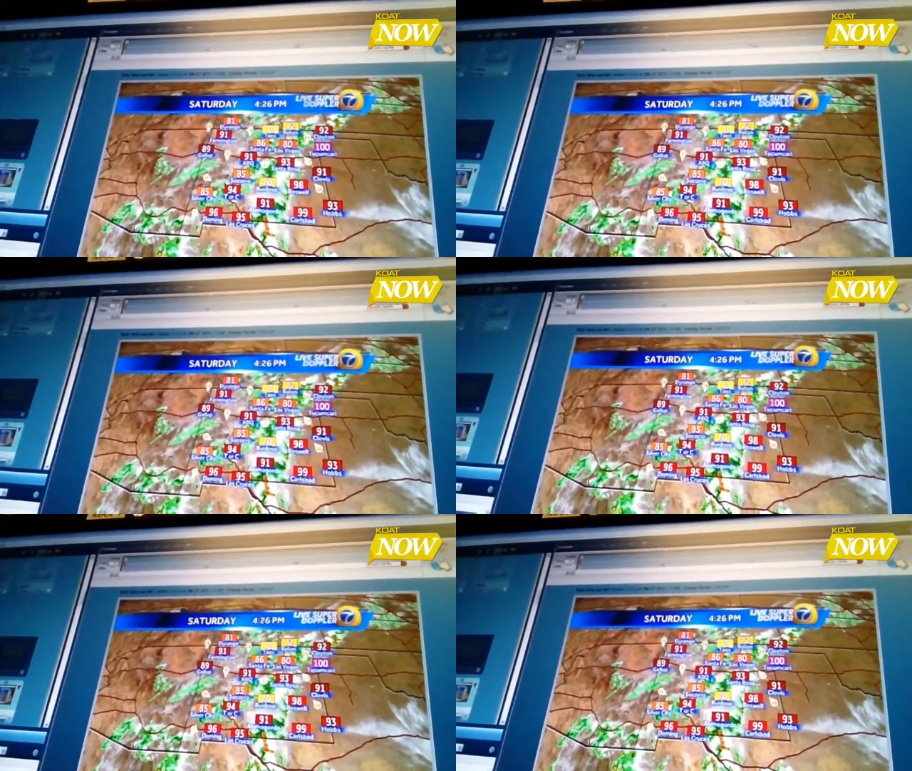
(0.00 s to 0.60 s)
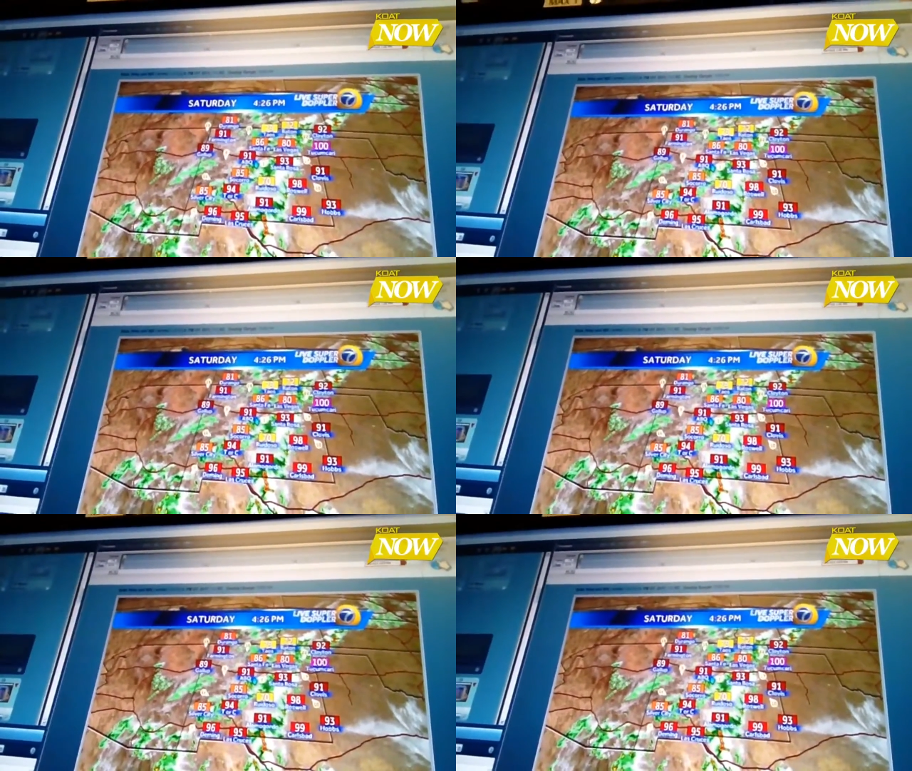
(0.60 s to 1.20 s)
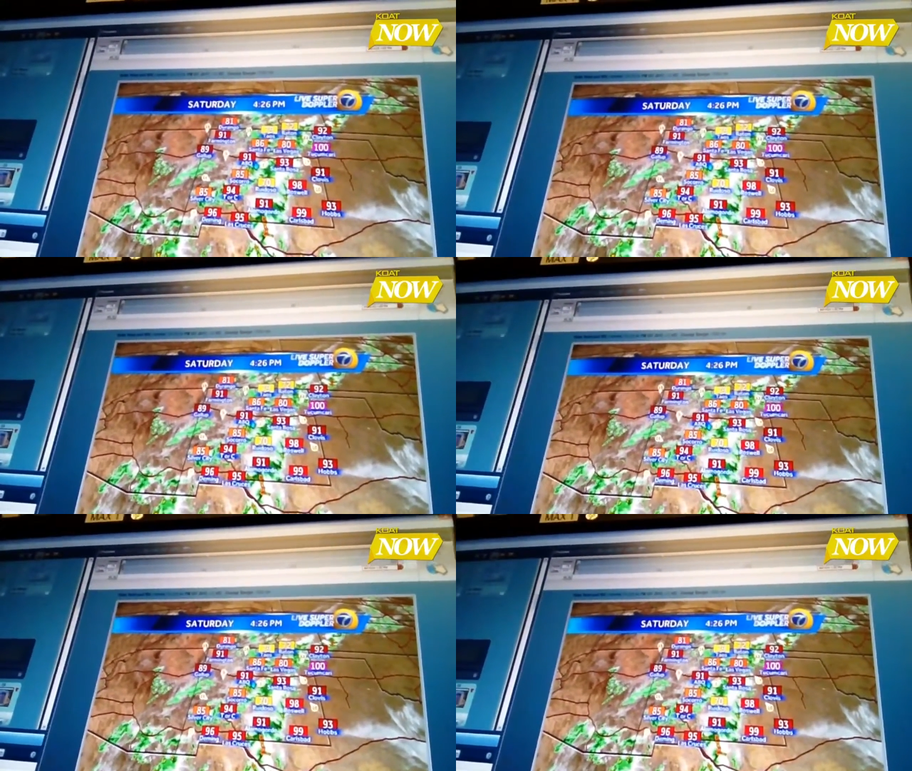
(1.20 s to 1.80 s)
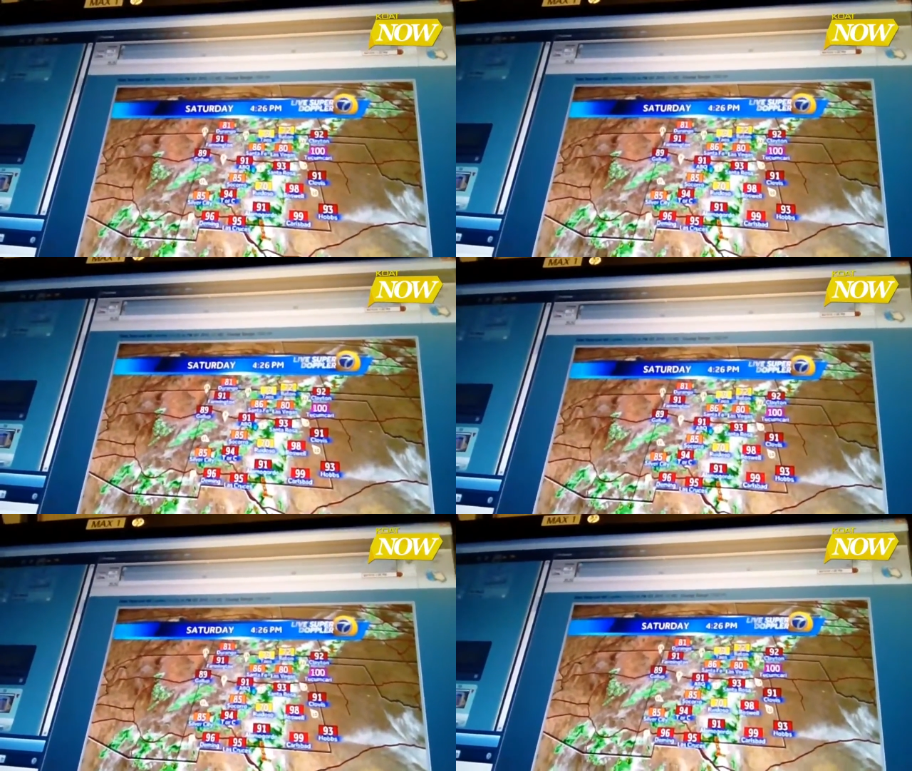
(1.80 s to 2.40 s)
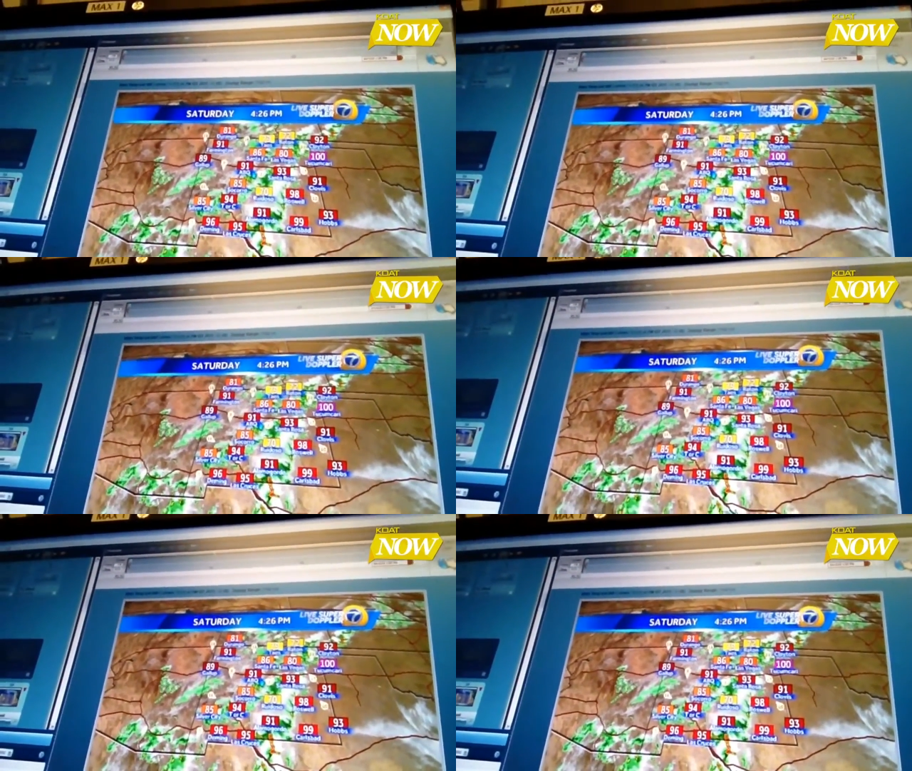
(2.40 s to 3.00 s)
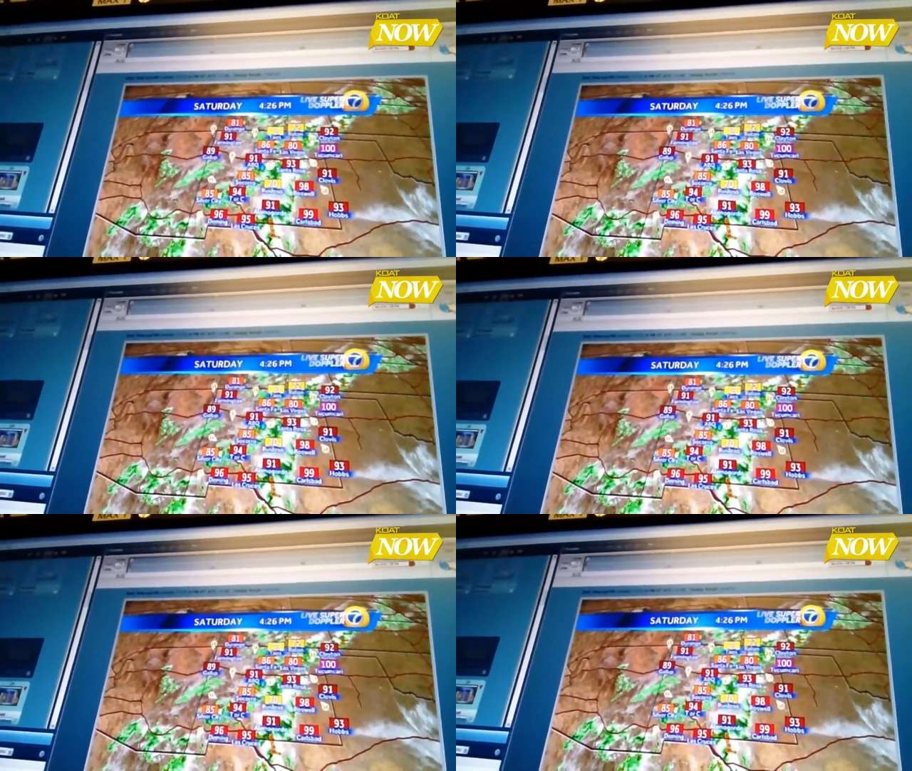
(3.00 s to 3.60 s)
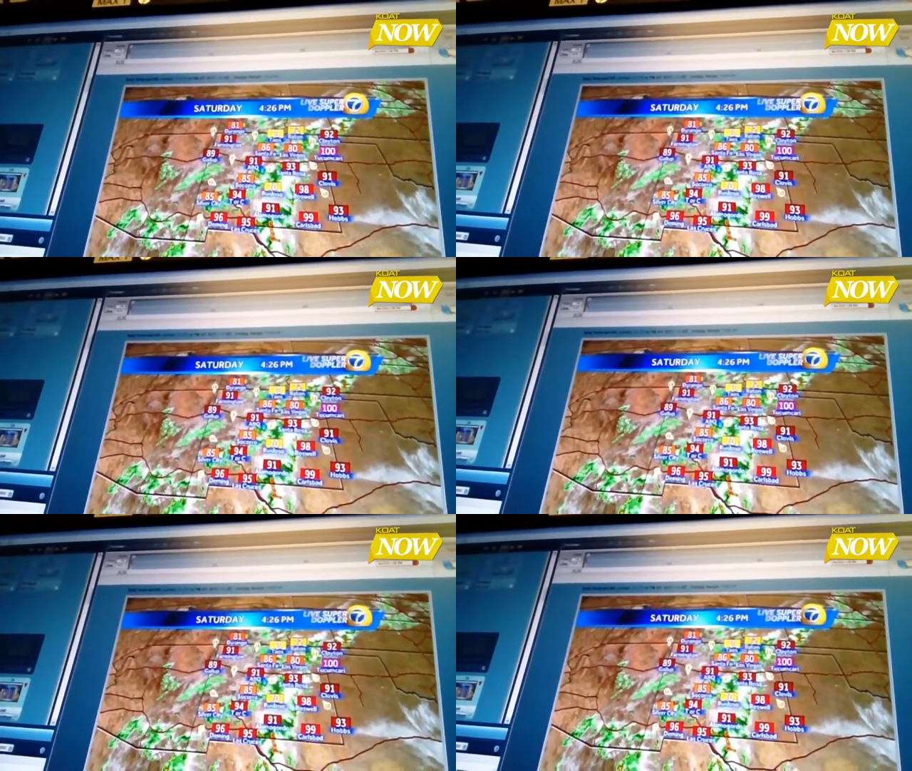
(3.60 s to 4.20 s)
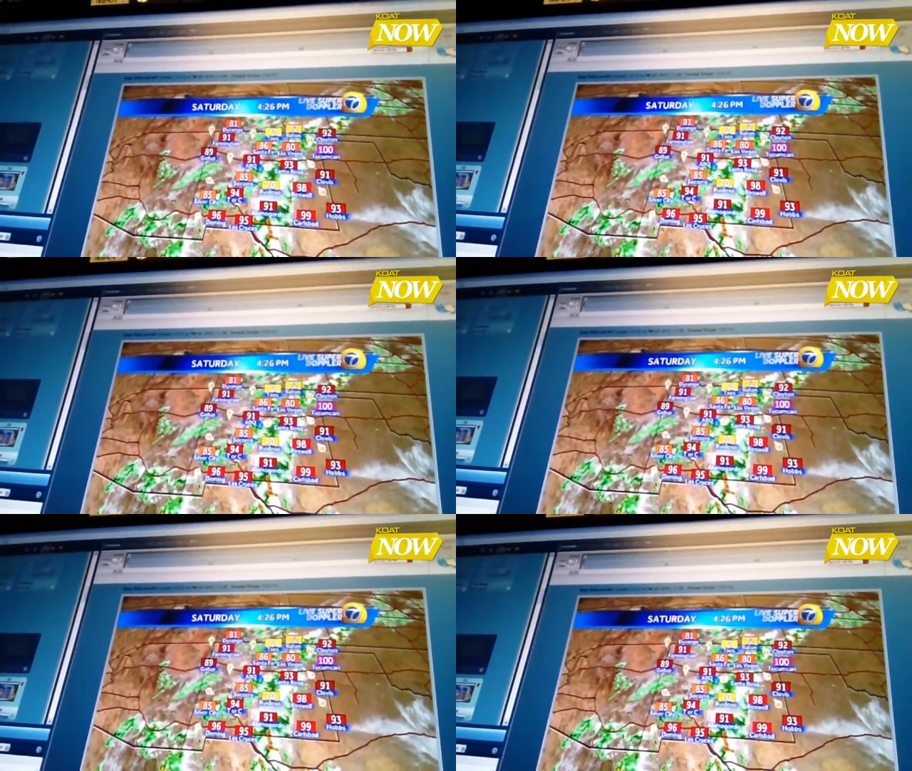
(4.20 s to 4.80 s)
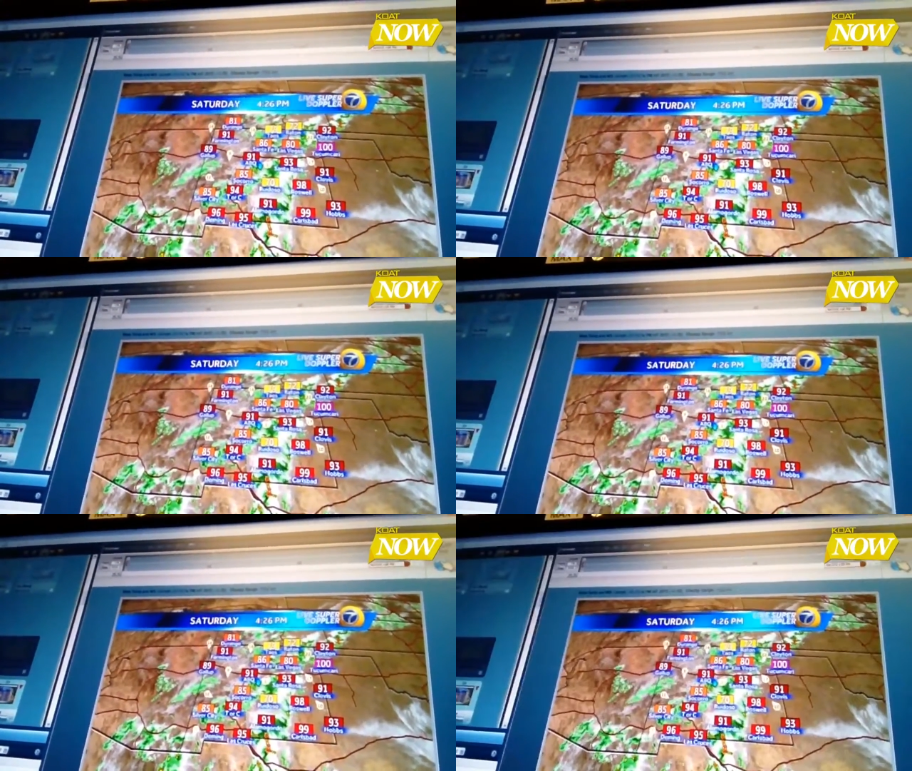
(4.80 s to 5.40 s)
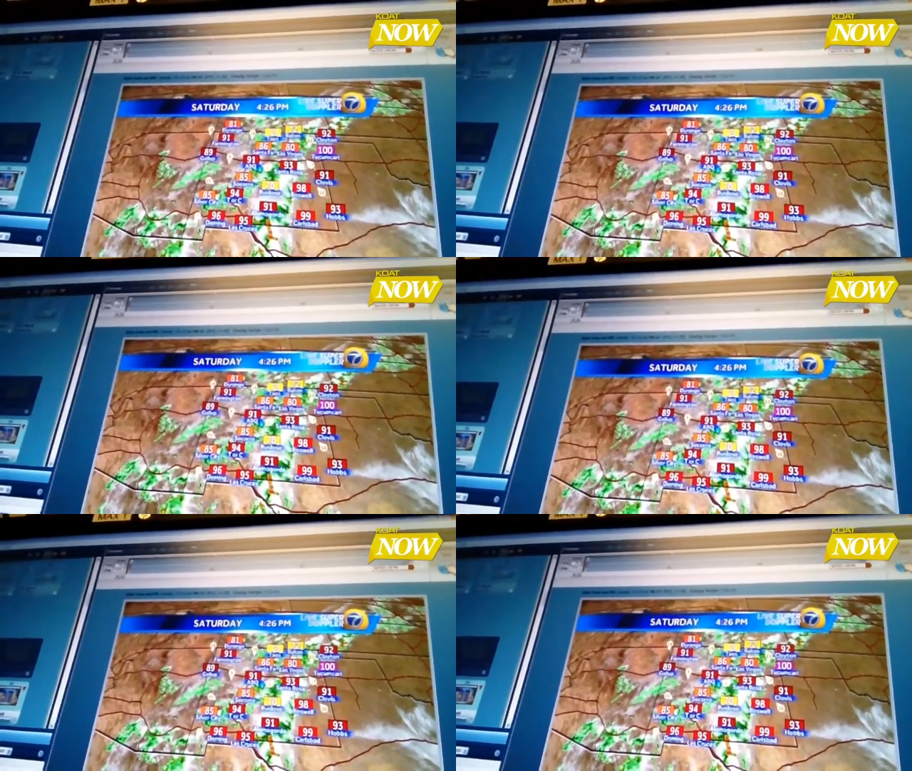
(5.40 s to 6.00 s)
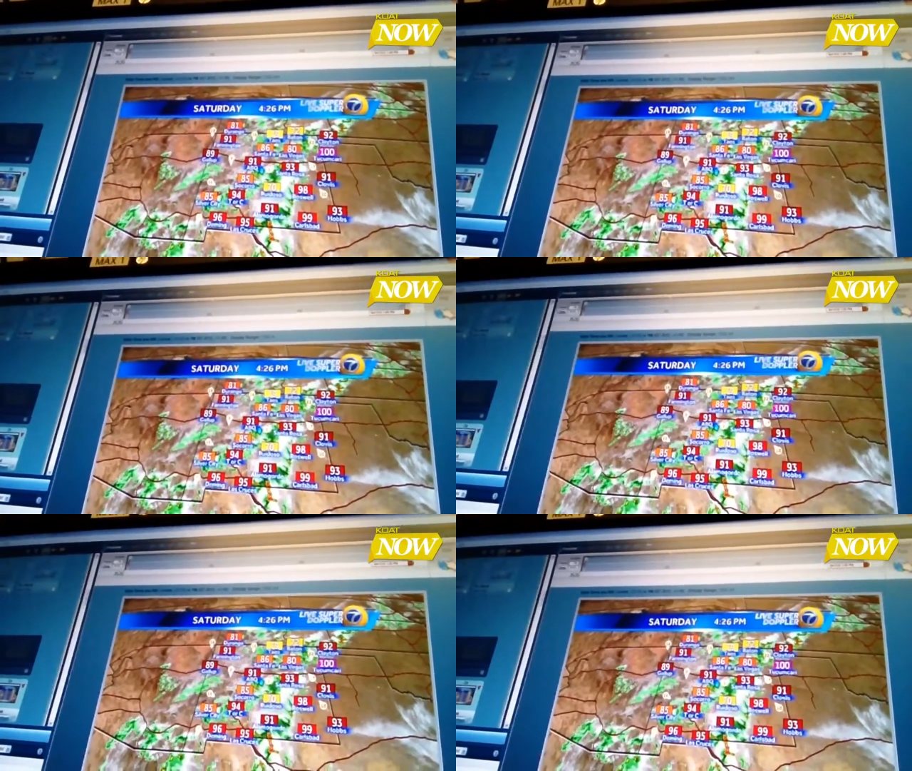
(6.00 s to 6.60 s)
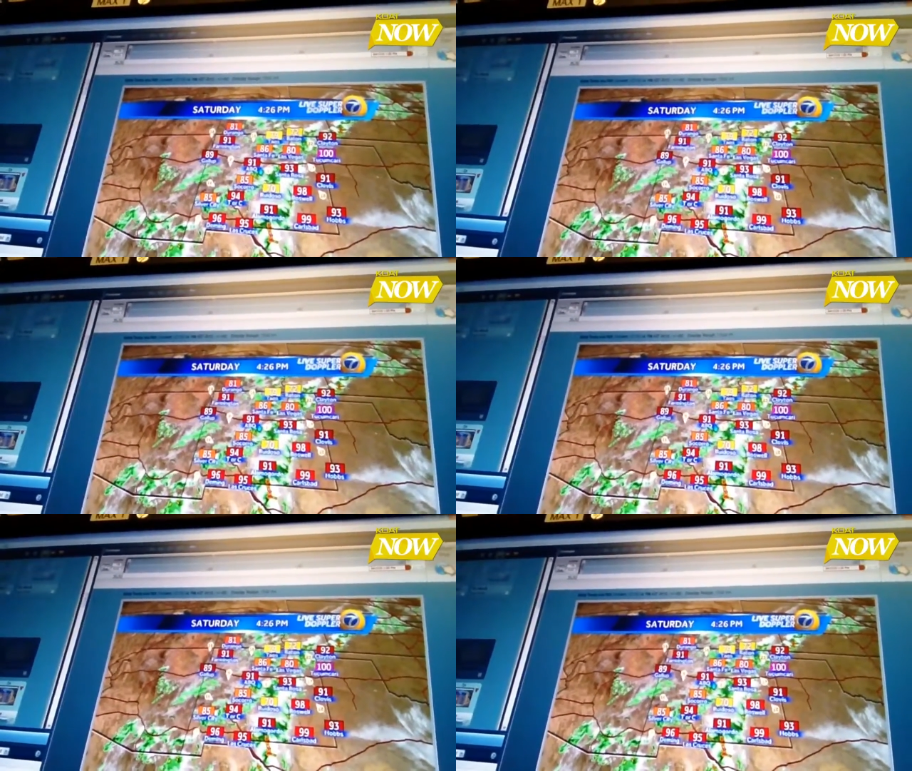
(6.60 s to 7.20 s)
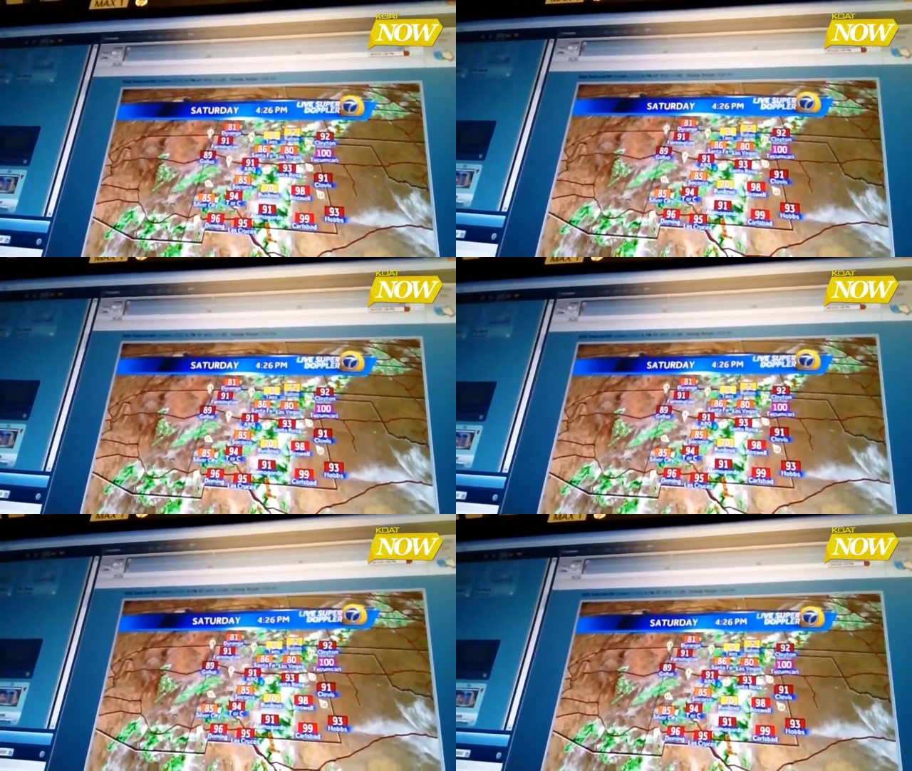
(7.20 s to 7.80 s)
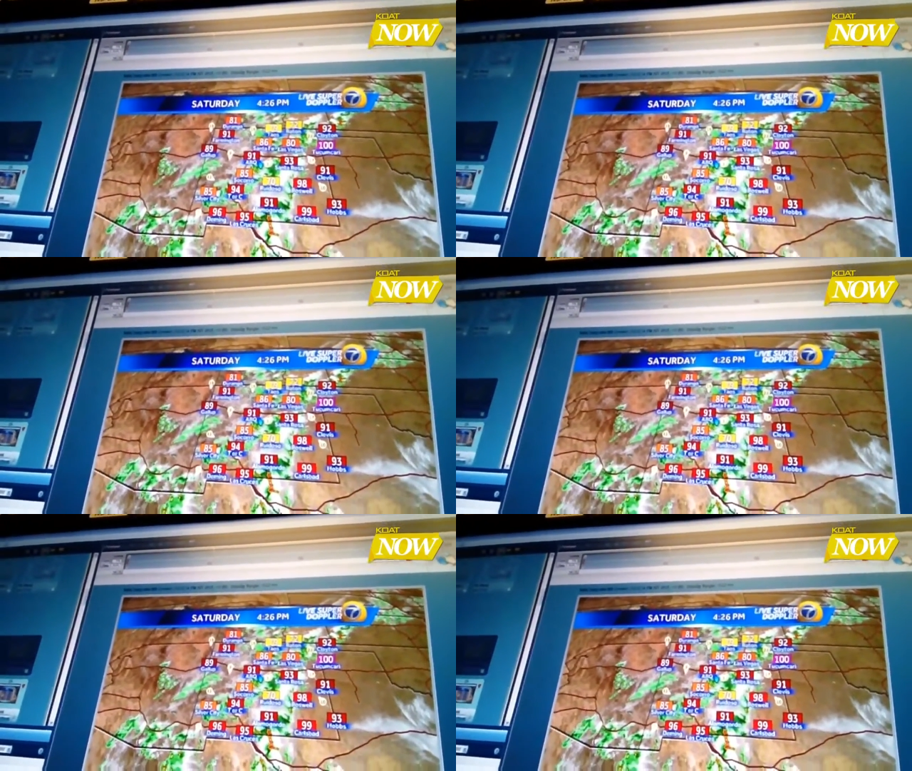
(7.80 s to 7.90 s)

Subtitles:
(no speaker visible)